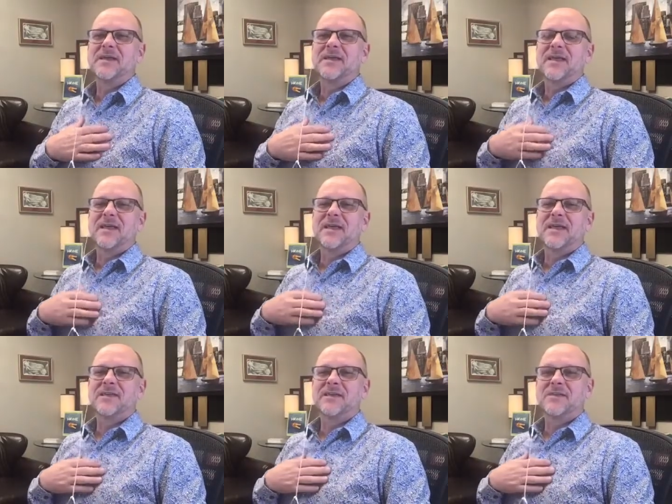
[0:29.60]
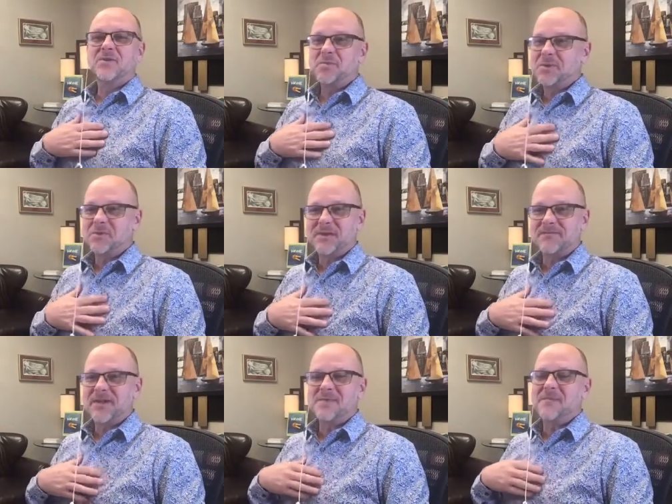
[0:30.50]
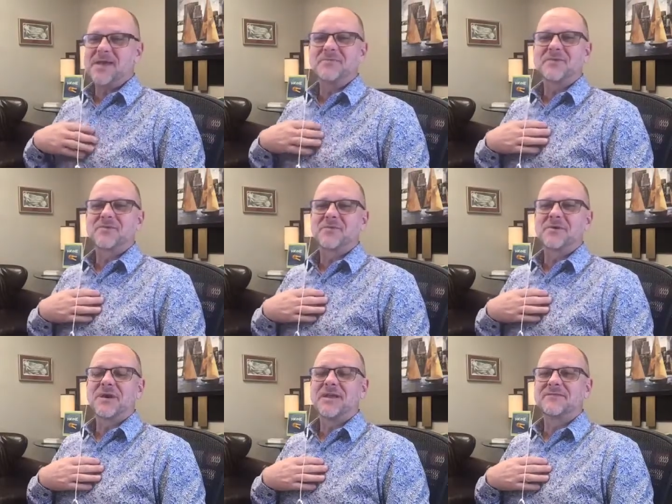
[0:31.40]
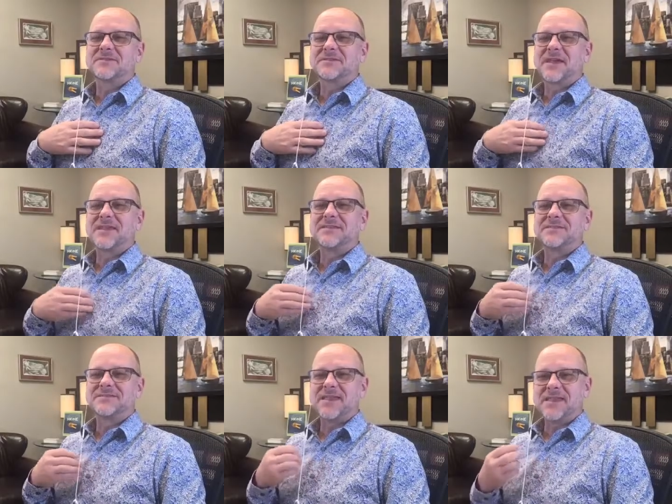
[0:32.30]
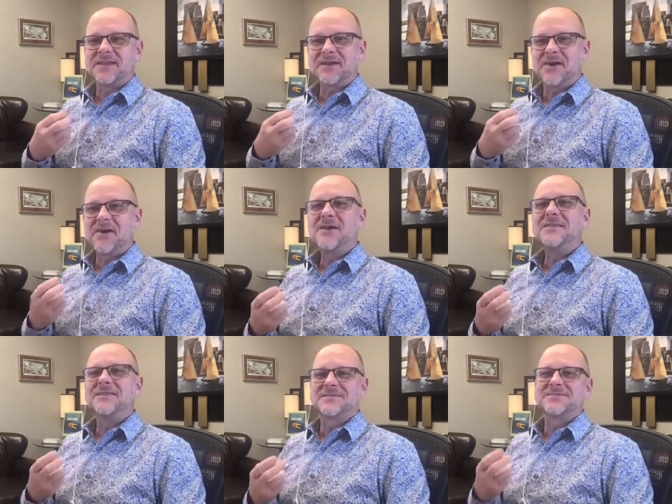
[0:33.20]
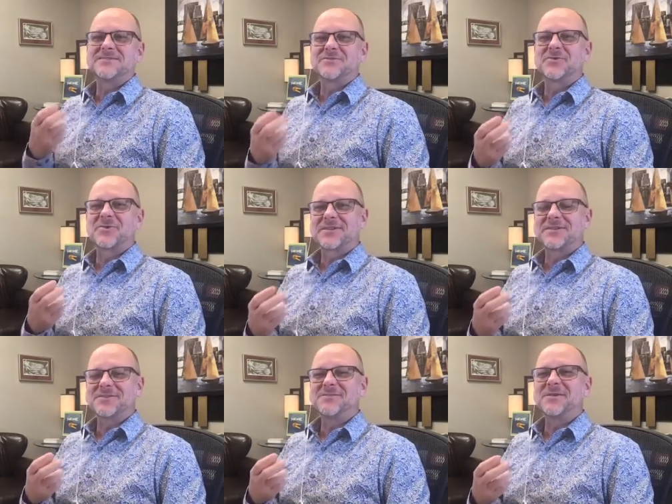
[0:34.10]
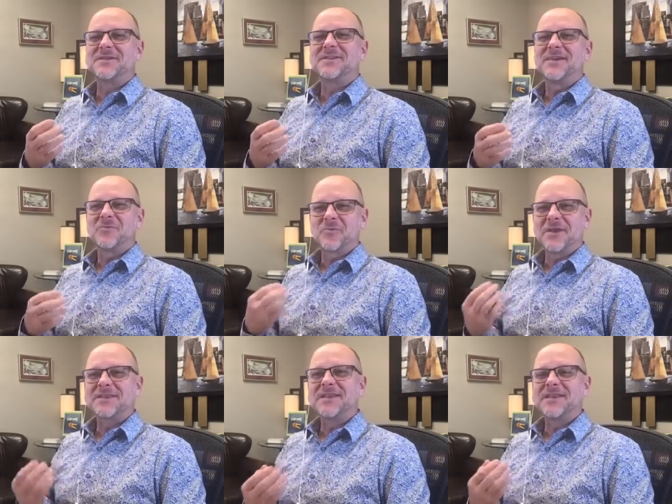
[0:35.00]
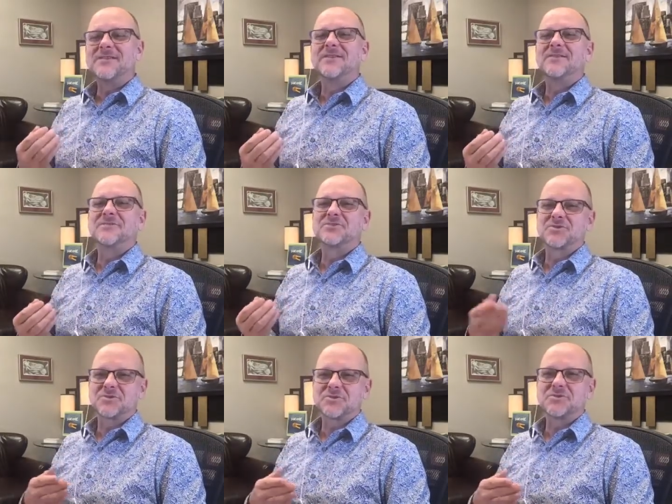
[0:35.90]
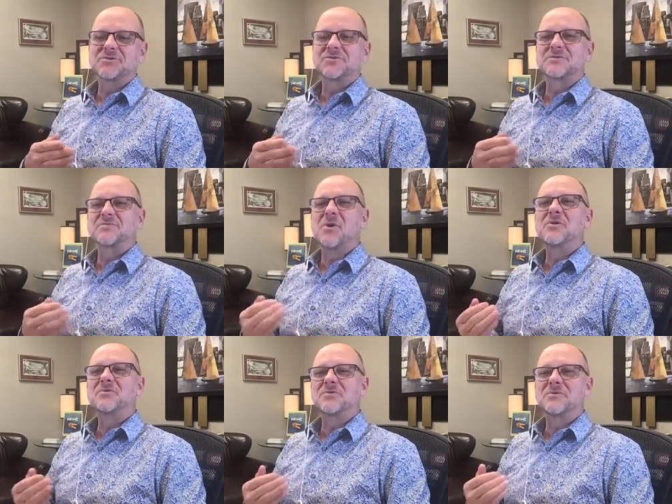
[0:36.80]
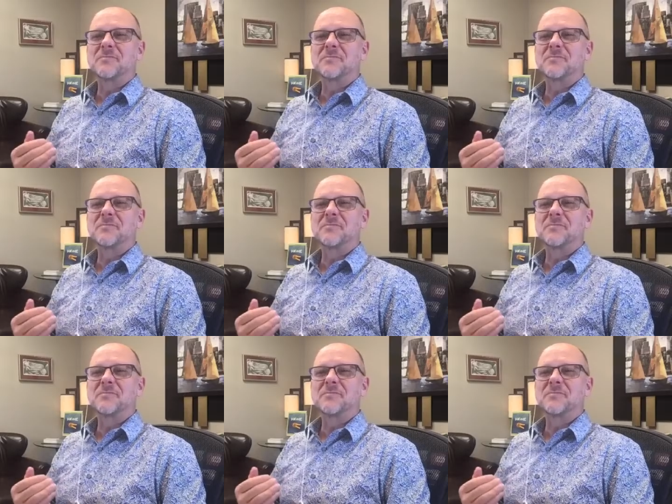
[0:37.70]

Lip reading: and new people I've not met before have decided to take on this new curriculum and run it in their church or small group